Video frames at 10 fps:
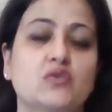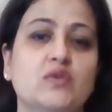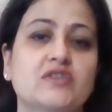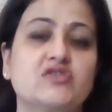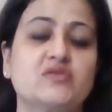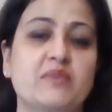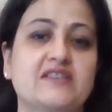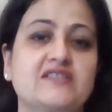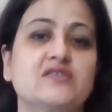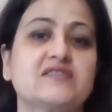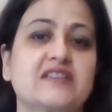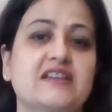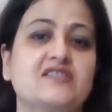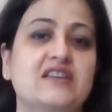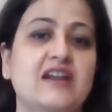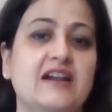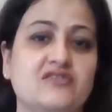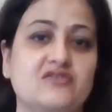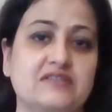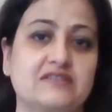which makes your skin
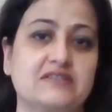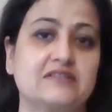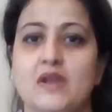dehydrated.